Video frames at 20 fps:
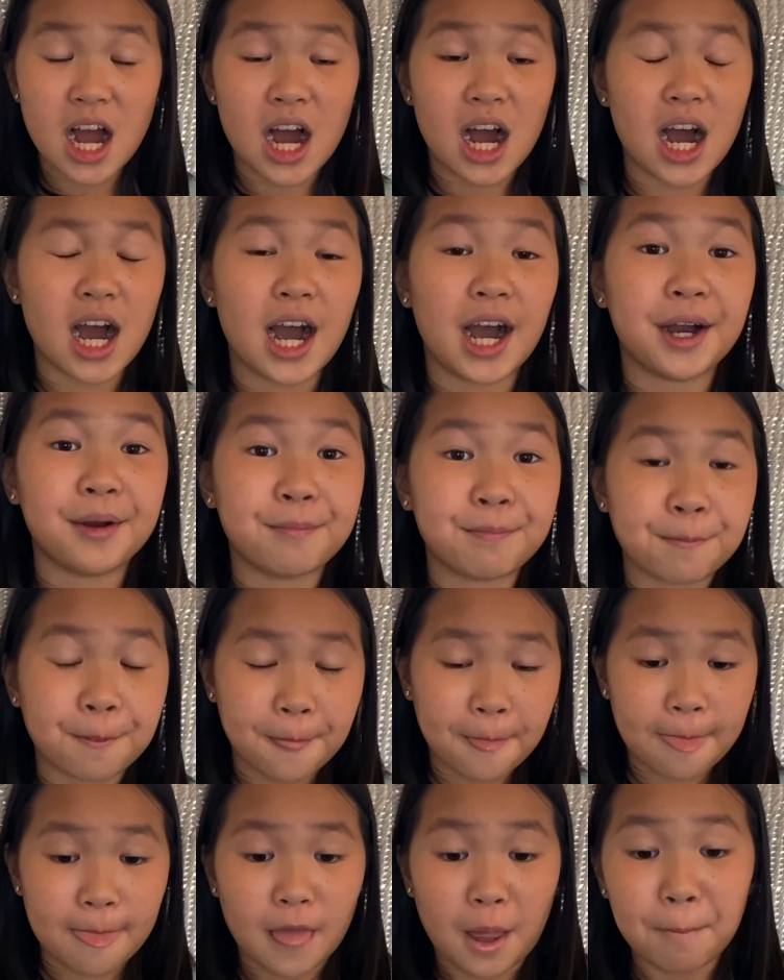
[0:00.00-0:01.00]
um
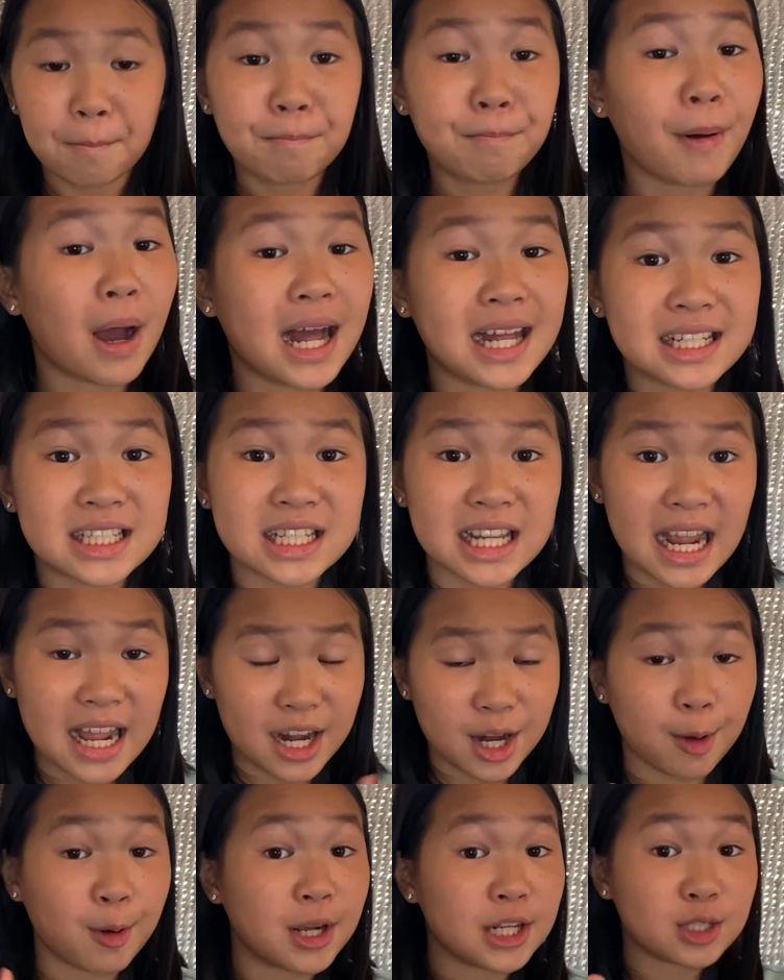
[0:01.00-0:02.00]
but
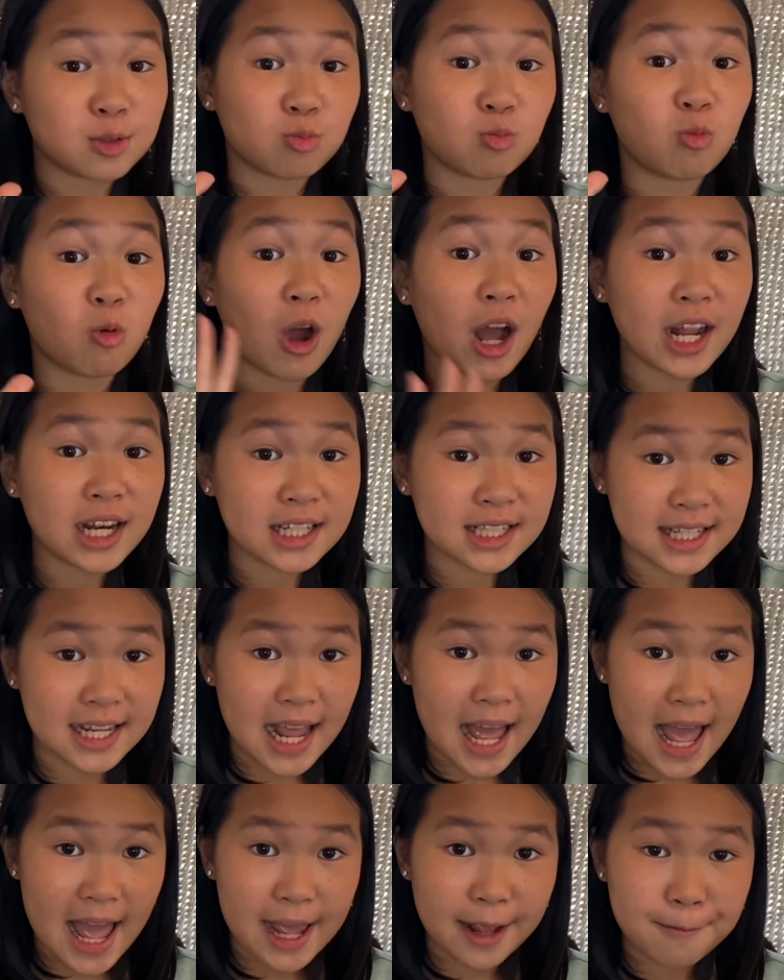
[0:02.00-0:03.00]
anyways one
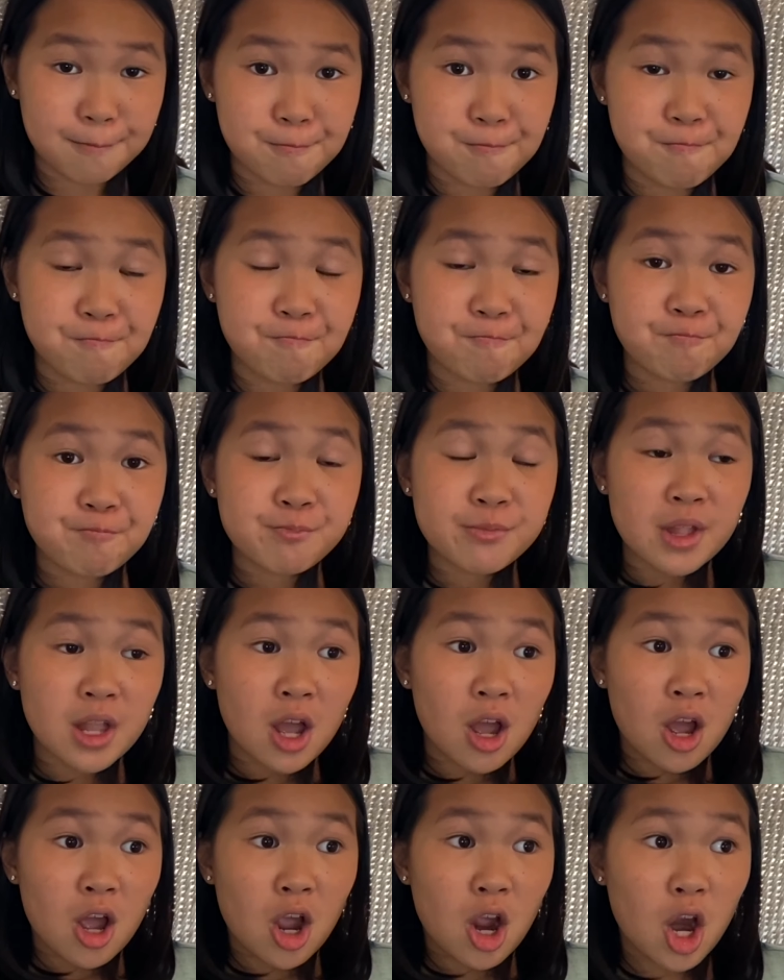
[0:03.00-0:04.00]
day
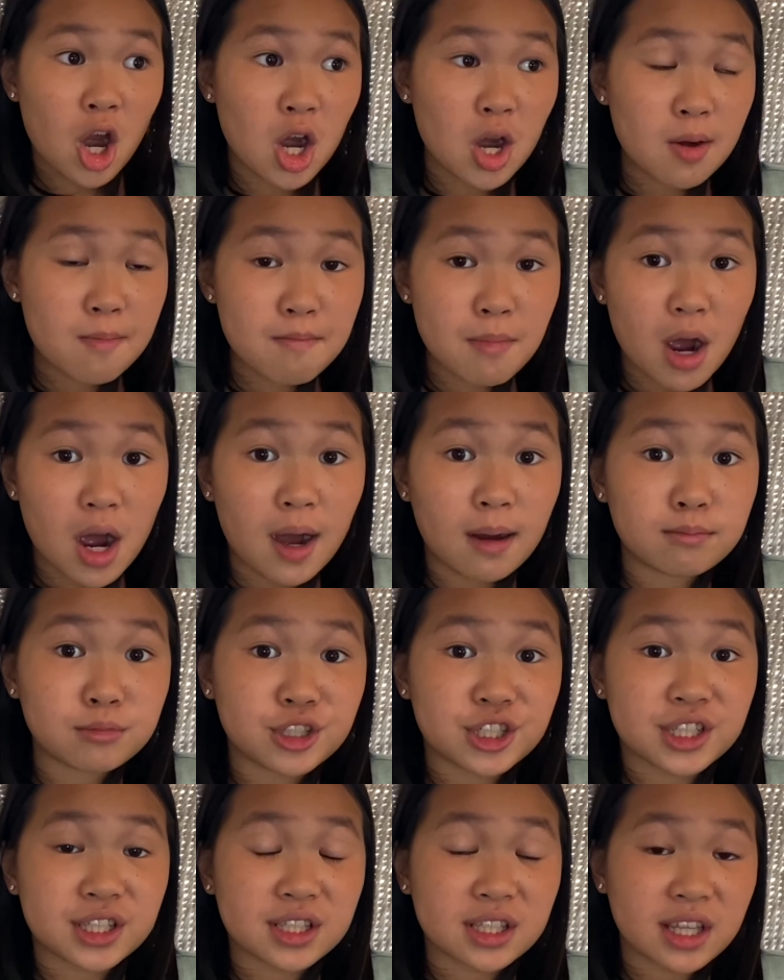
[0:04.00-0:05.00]
her mom
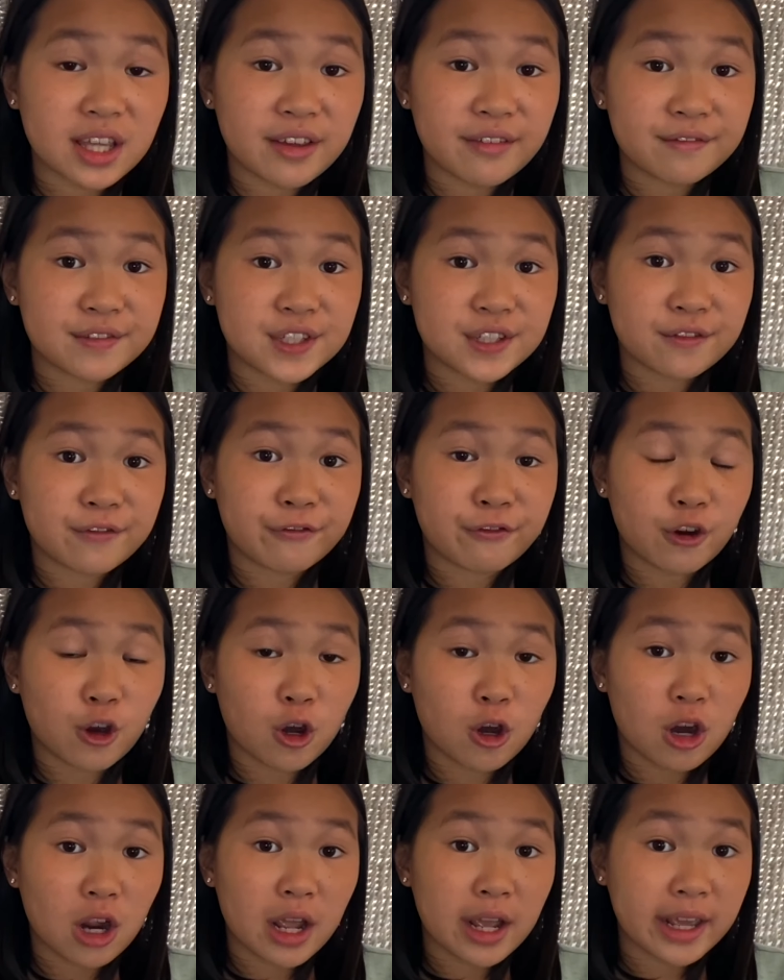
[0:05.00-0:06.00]
just leaves
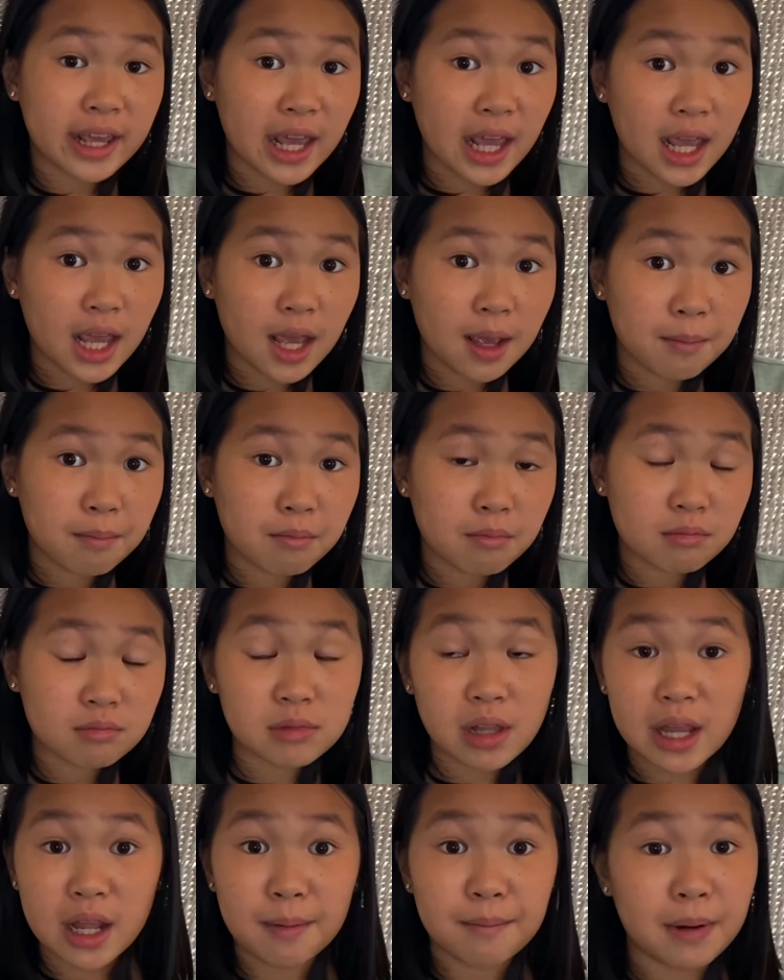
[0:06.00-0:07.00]
for a game
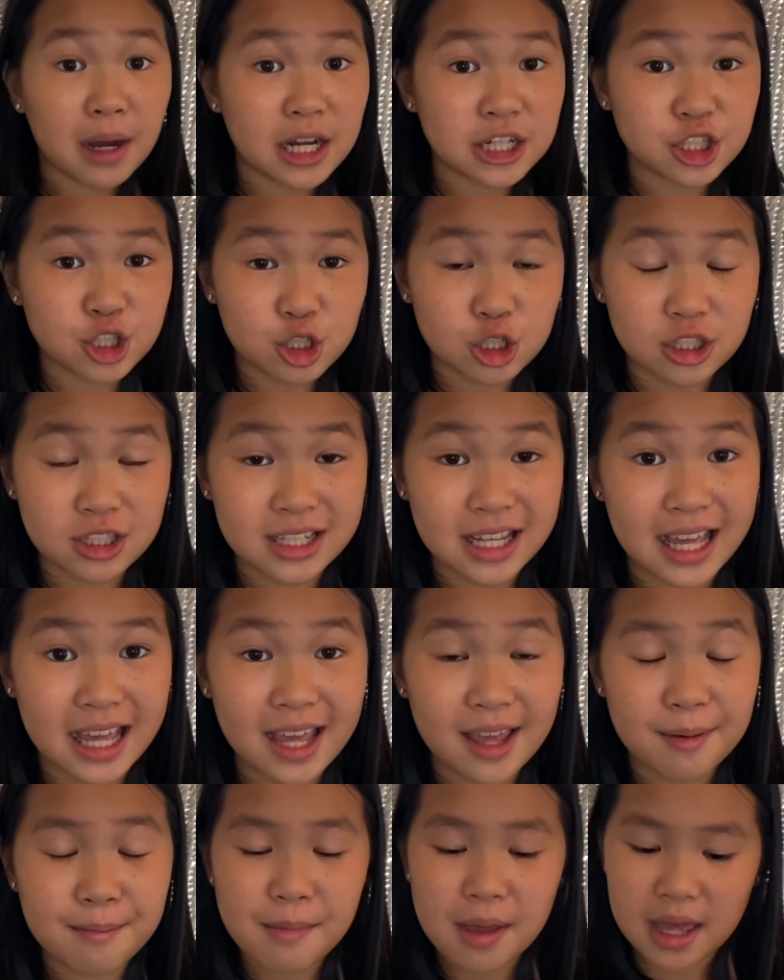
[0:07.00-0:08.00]
like a mahjong
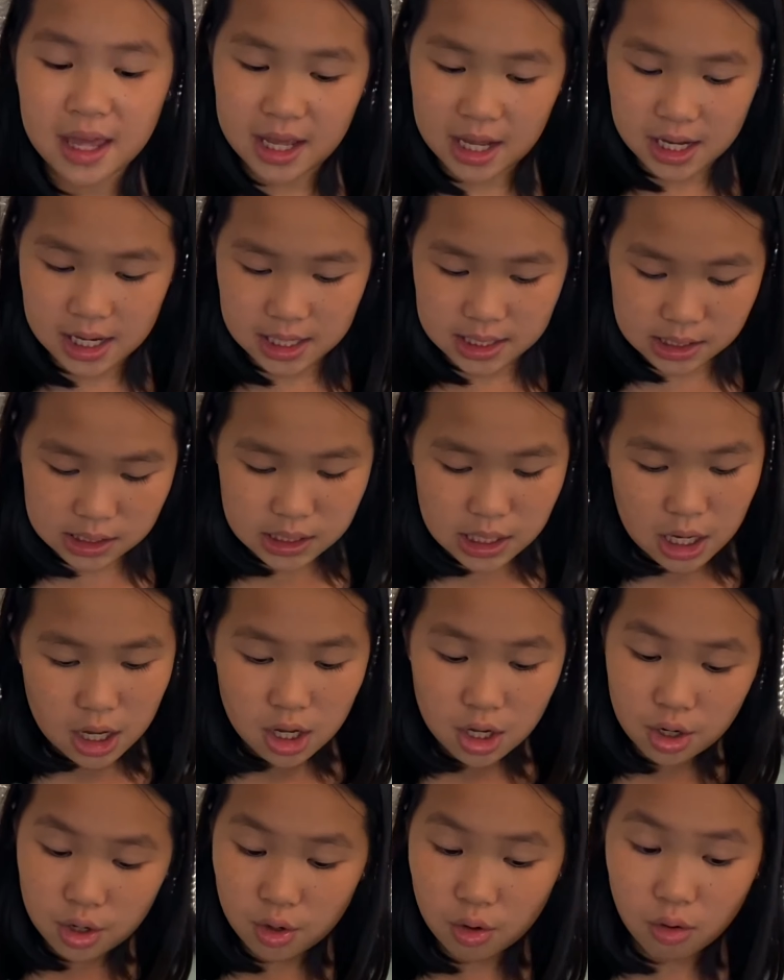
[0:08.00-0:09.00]
game and
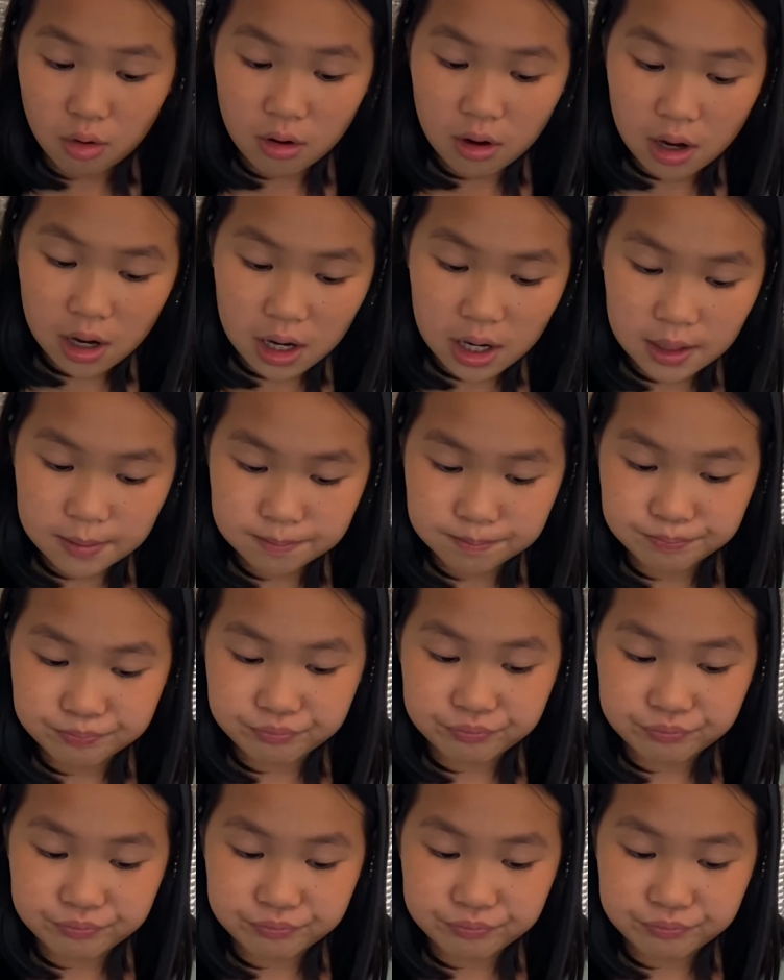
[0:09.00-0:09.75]
Nora,